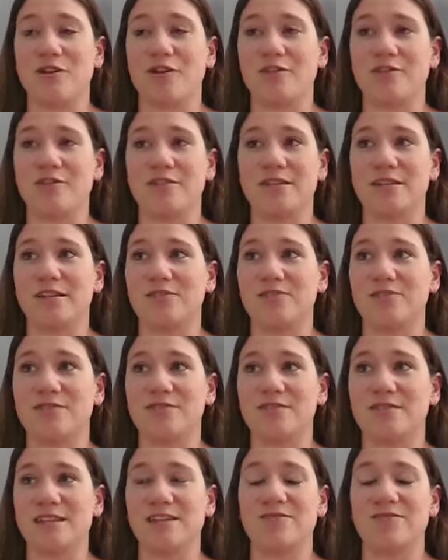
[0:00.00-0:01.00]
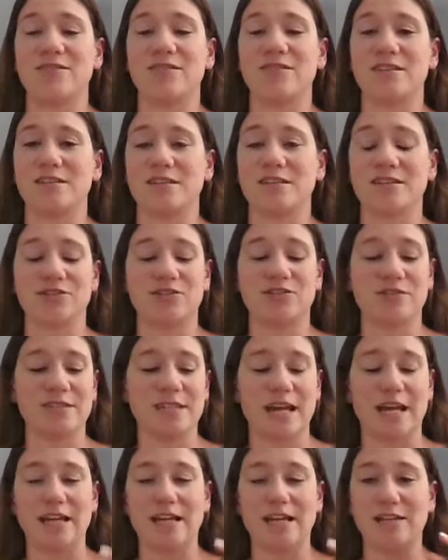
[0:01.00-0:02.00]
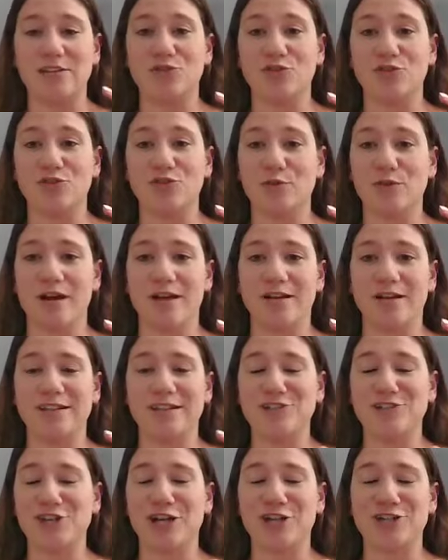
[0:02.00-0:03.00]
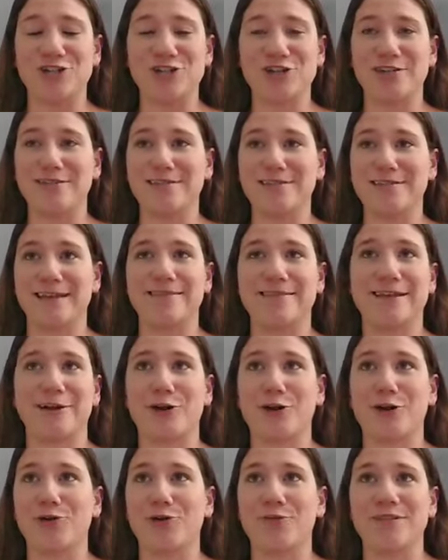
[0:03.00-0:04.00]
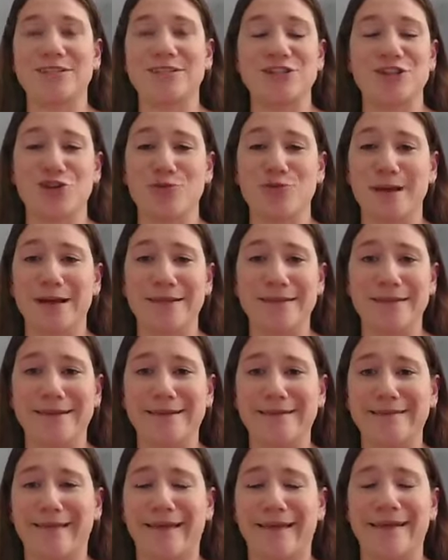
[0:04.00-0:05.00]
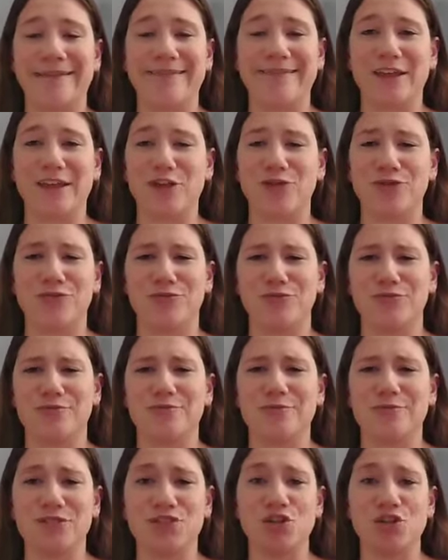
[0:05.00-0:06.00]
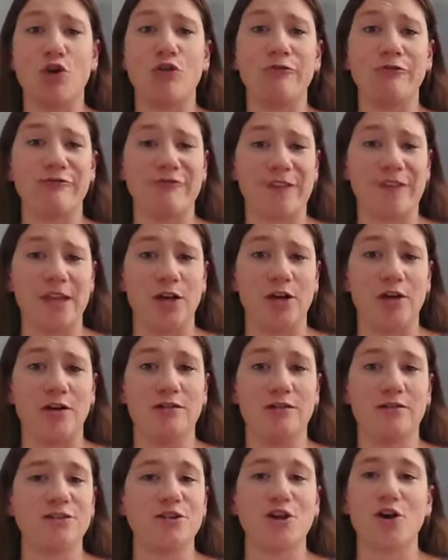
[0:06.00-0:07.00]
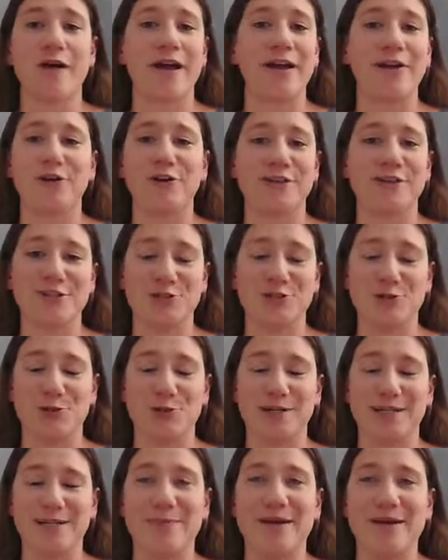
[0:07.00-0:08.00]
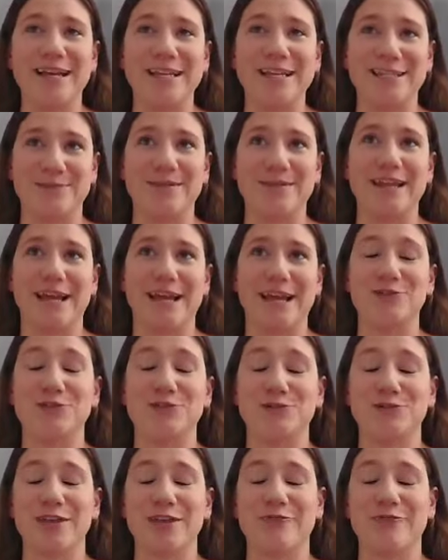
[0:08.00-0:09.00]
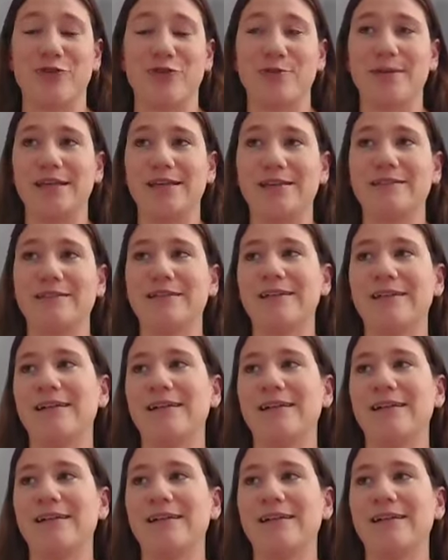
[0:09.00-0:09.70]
all the needles, even the little tiny Lupron injections, like that go into your belly, like that you don't feel. No, I couldn't do it. My husband had to do that for me.